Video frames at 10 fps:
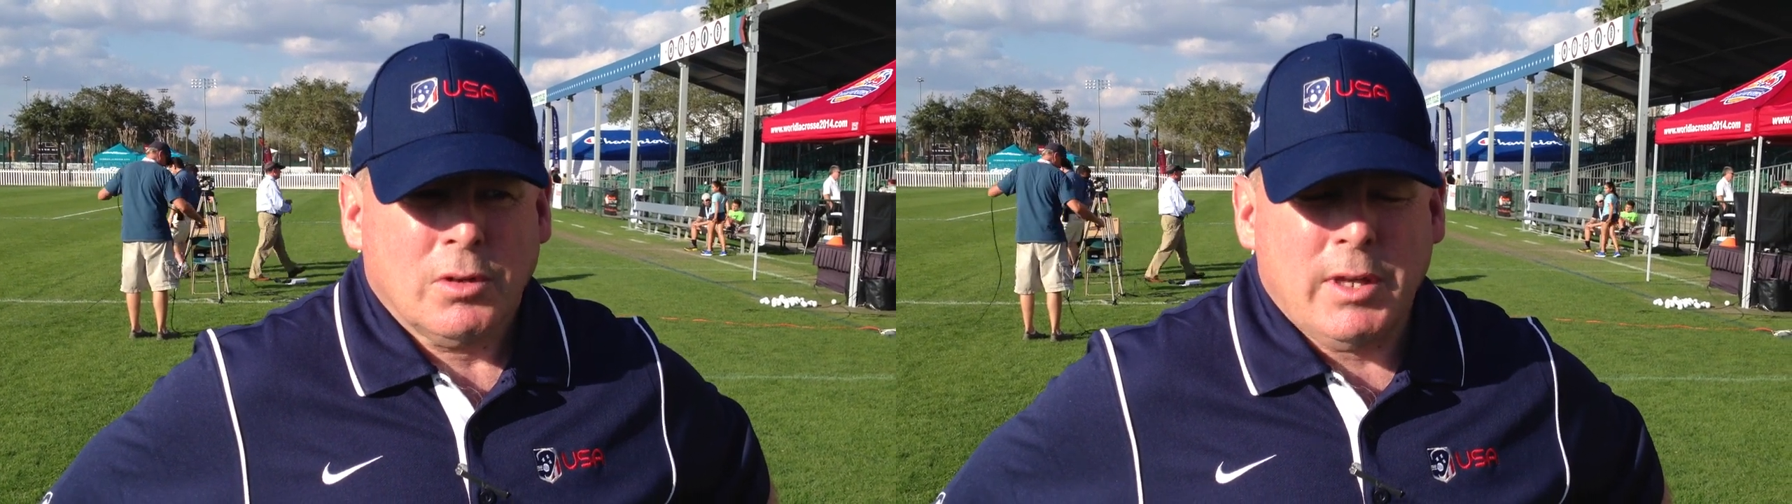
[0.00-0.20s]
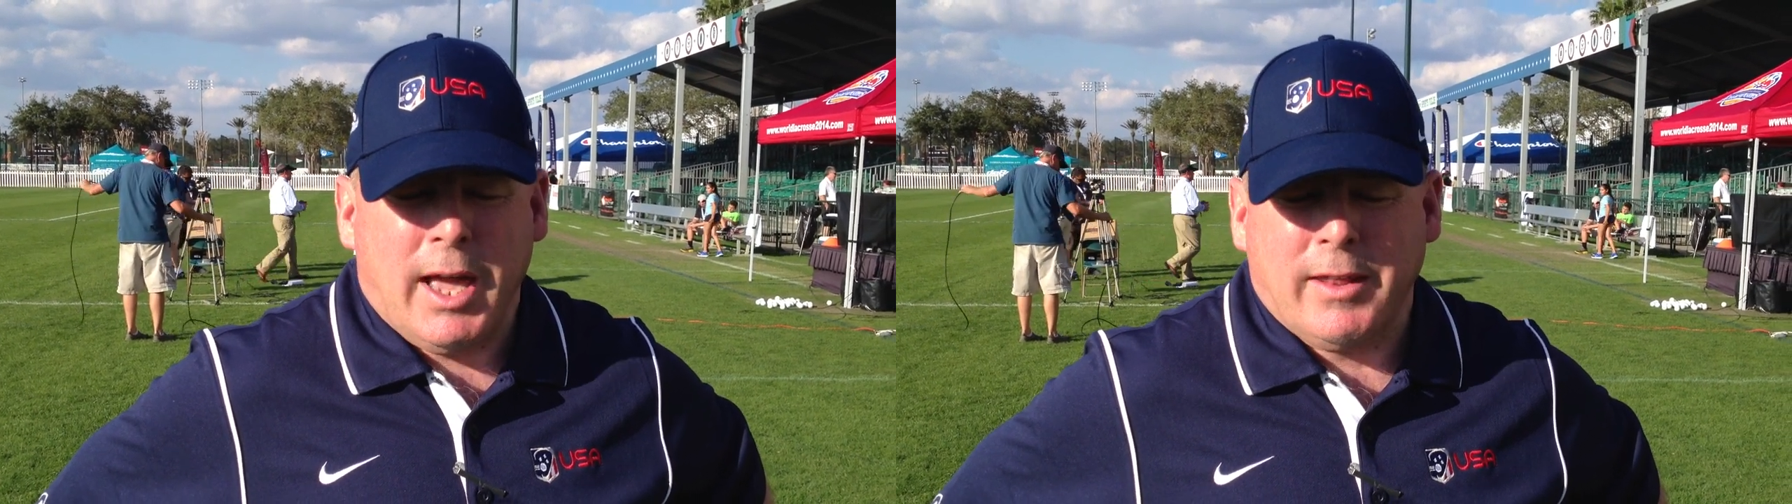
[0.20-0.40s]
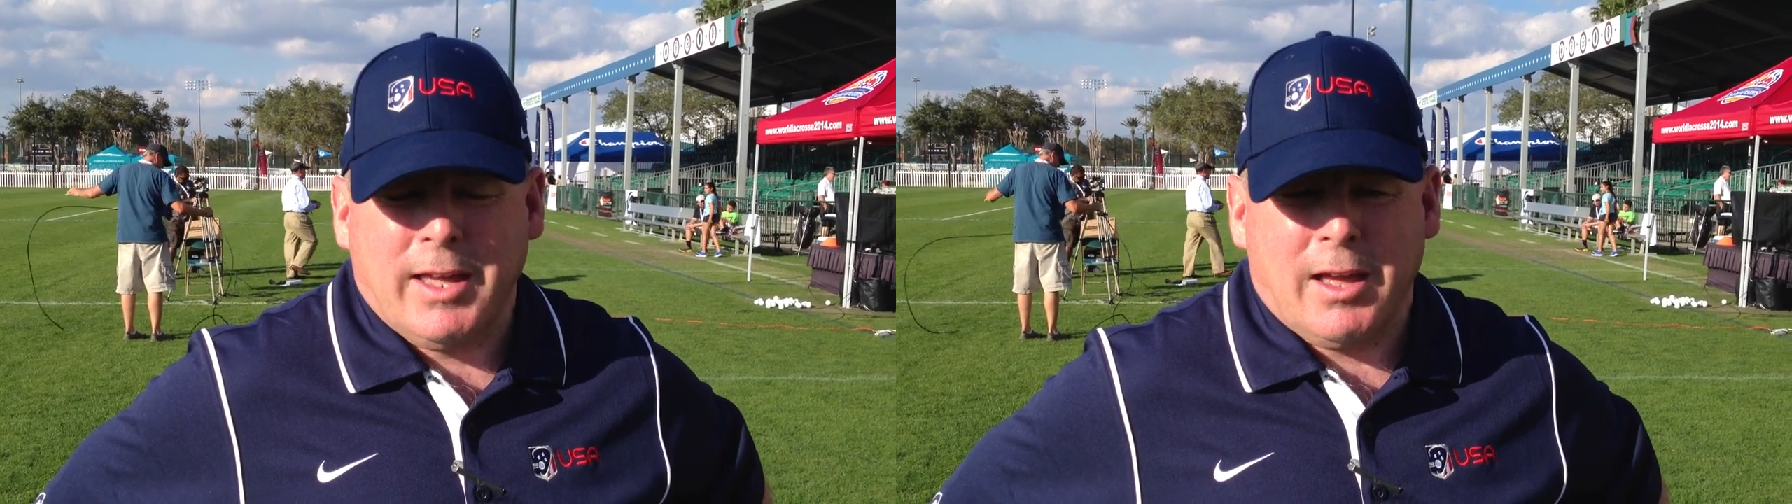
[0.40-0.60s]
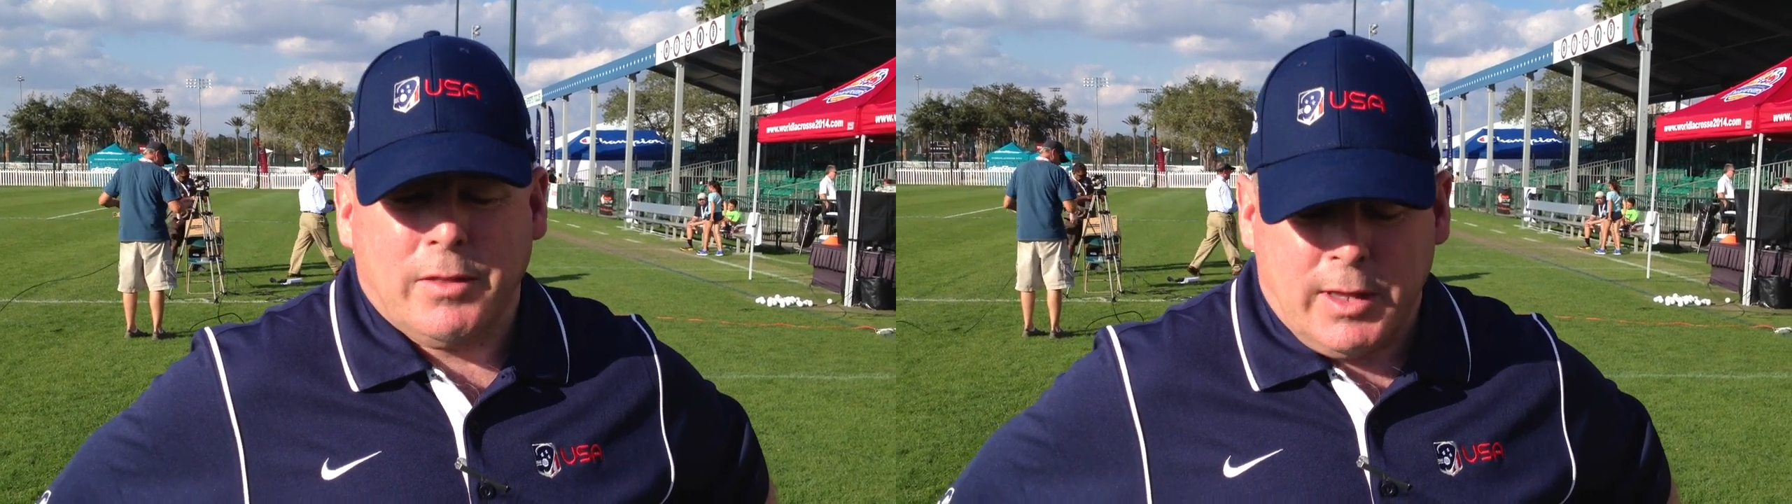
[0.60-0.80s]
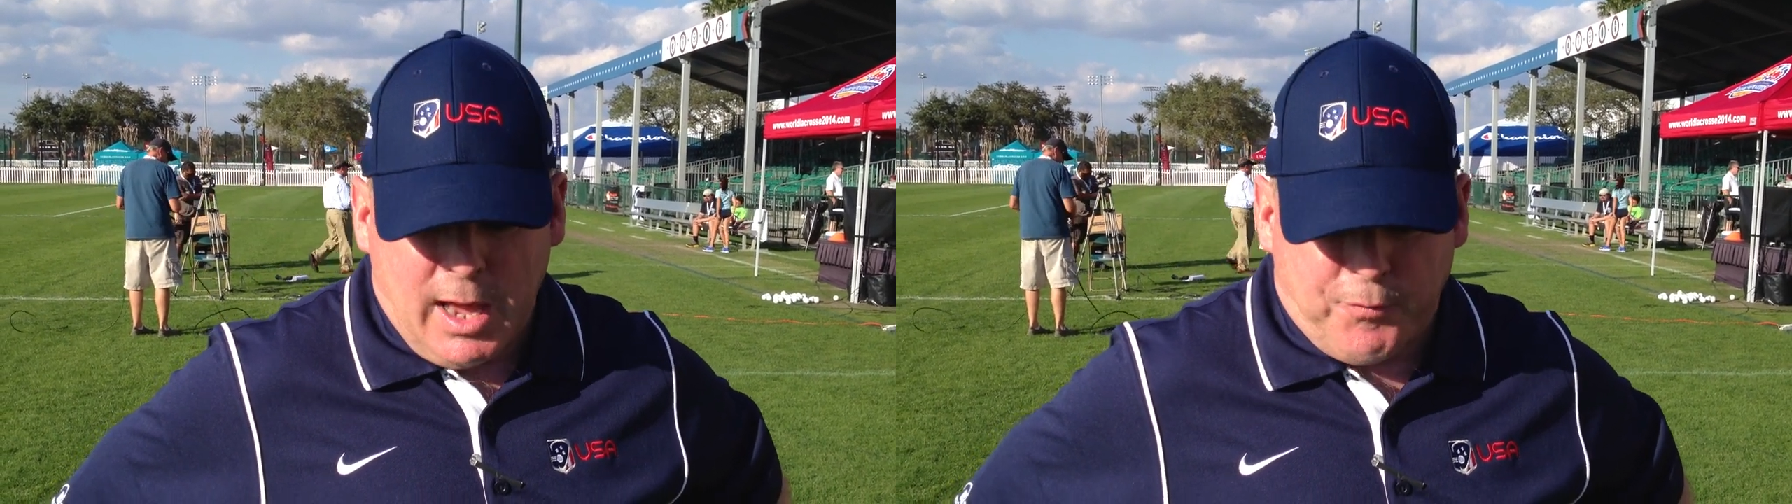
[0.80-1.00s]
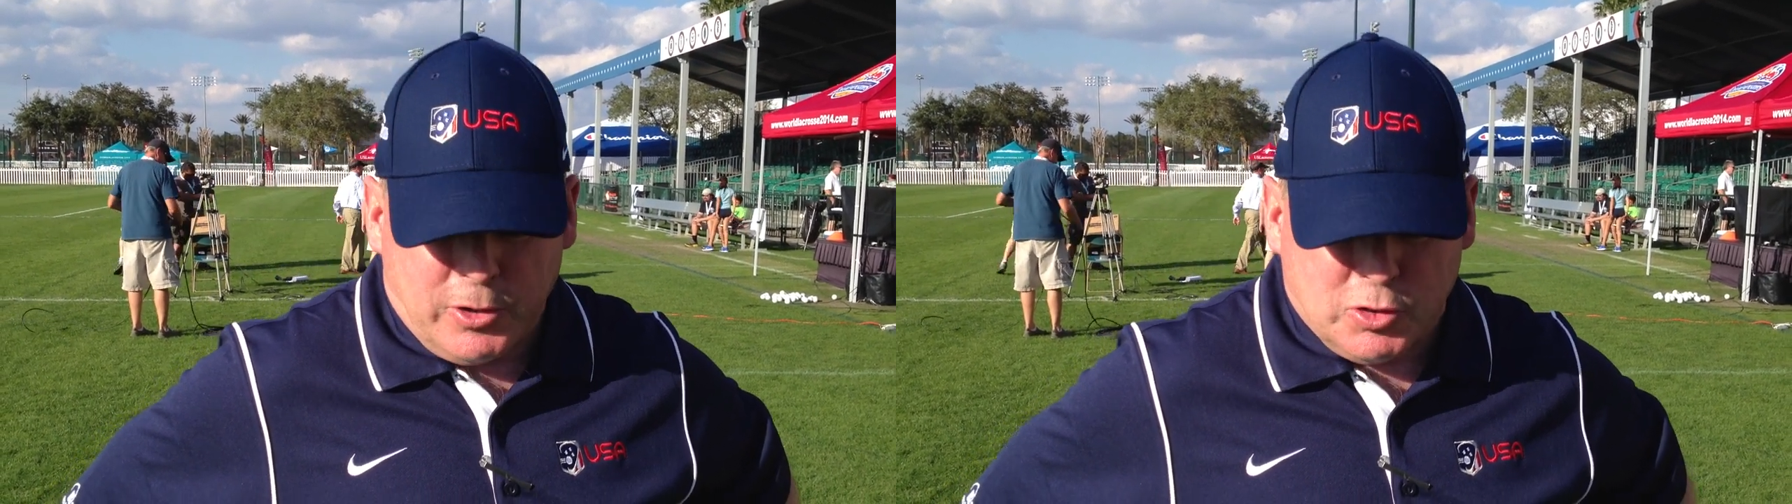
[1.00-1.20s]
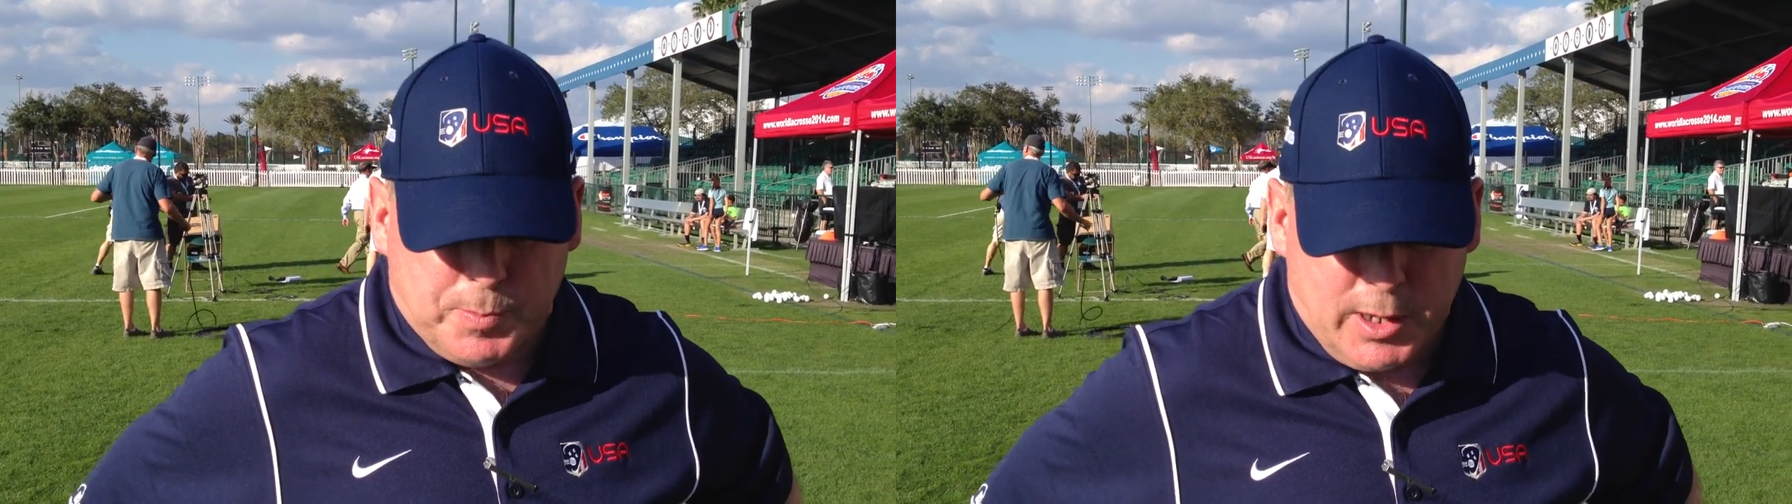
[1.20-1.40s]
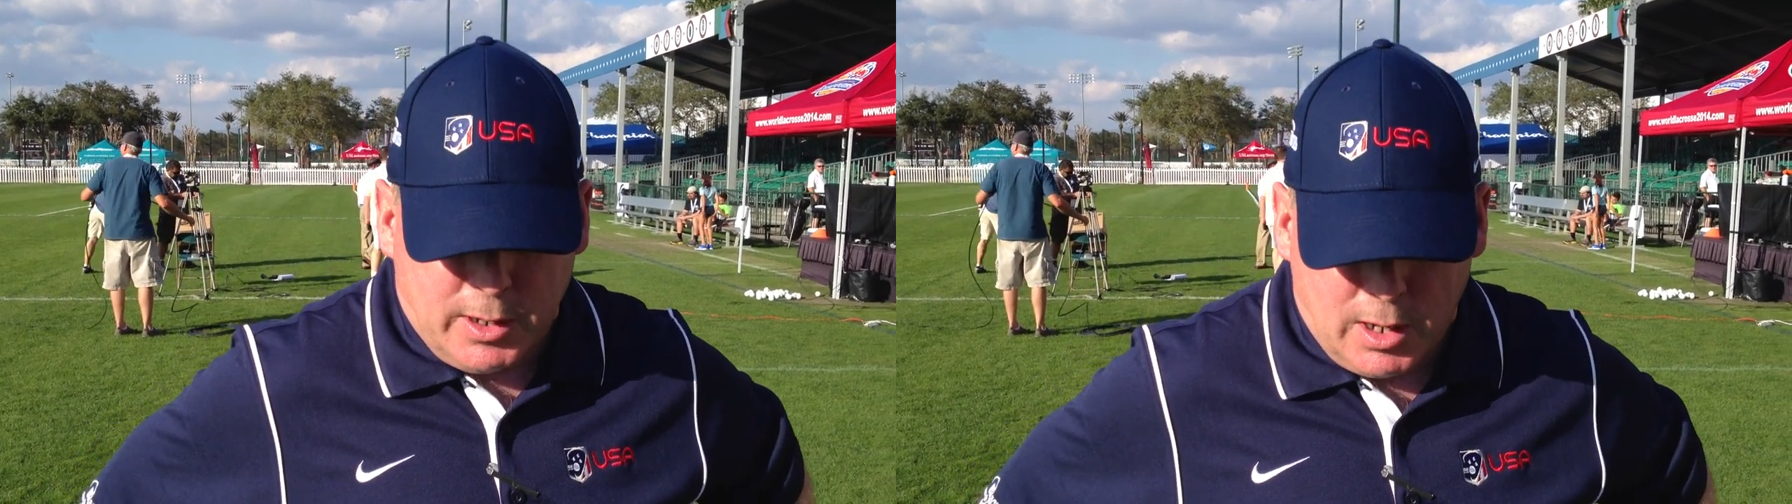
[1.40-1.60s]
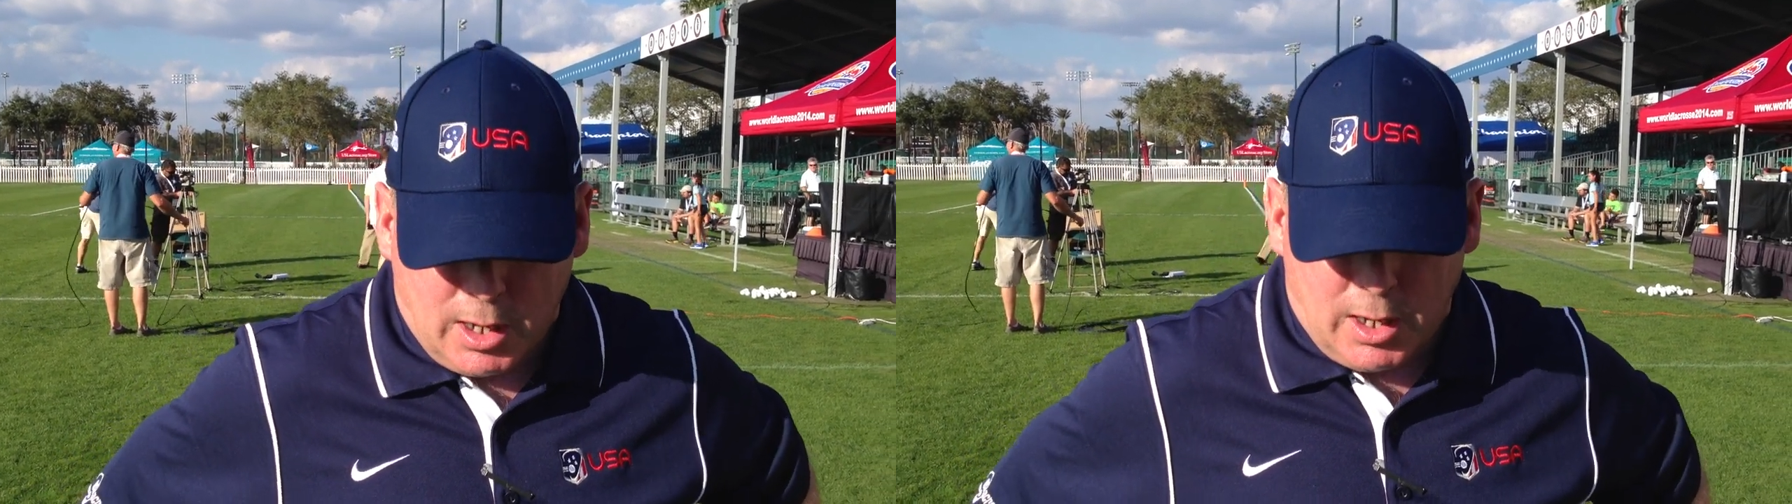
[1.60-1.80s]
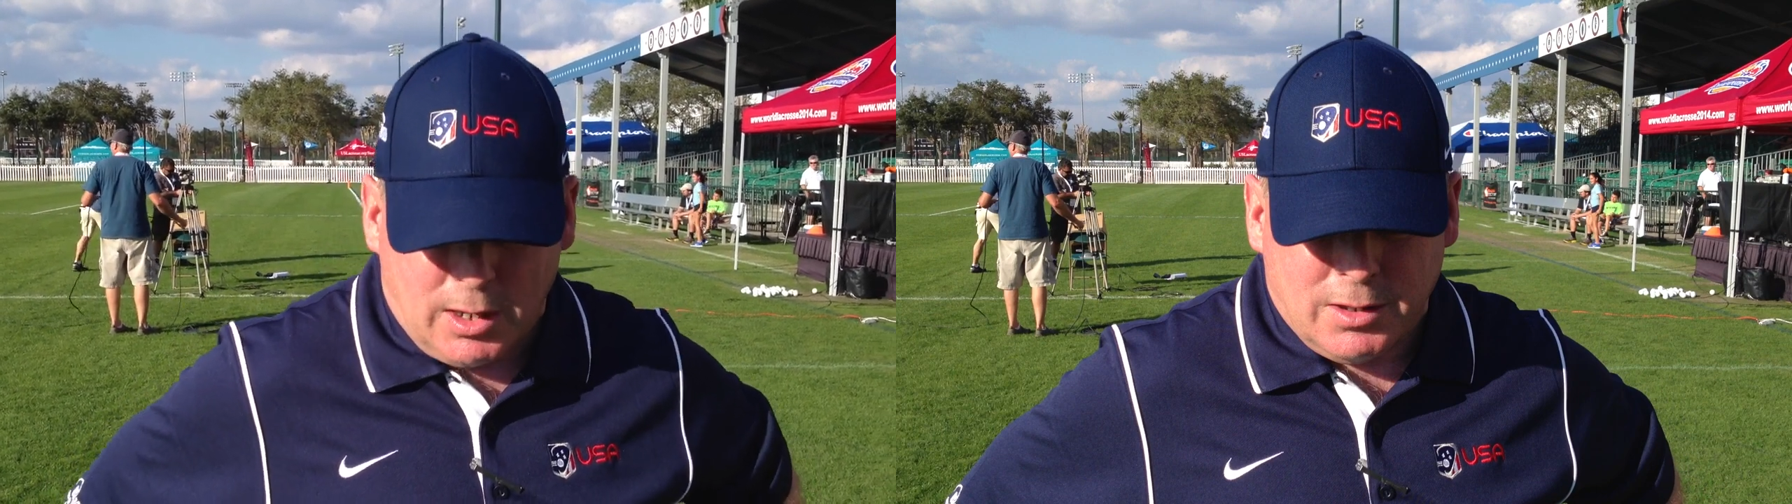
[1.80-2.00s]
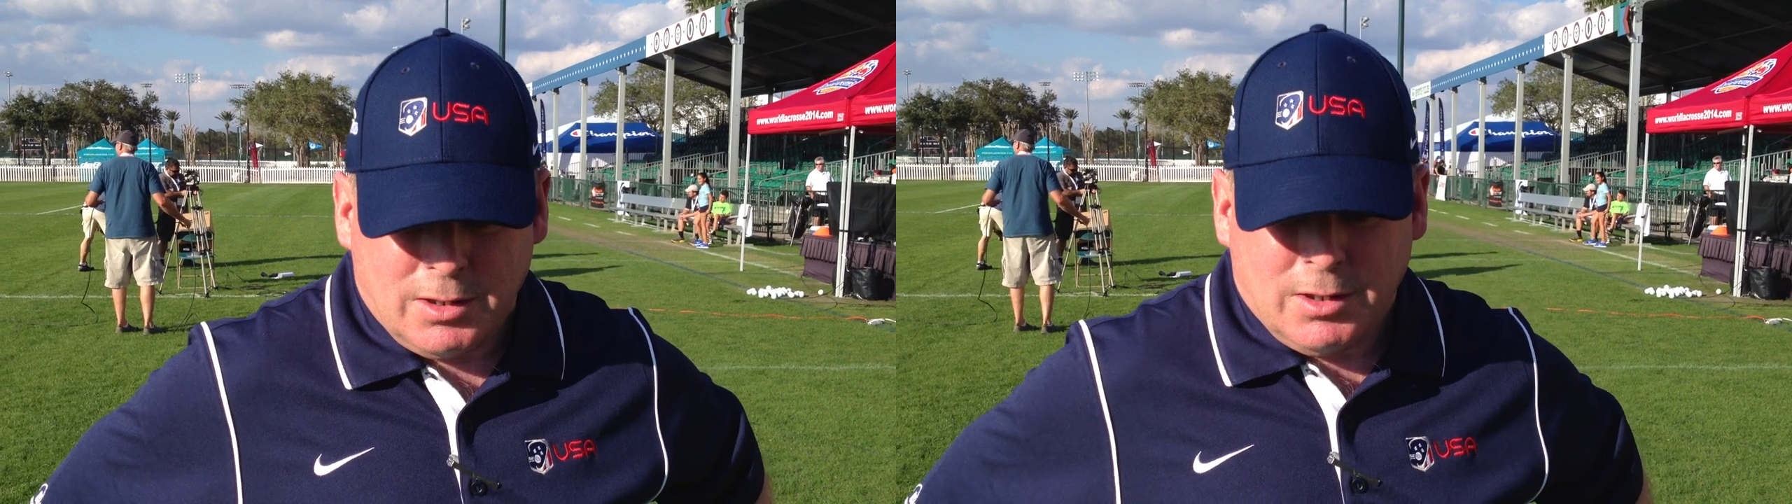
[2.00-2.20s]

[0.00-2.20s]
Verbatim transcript: Yeah, the uh, the effort's been uh,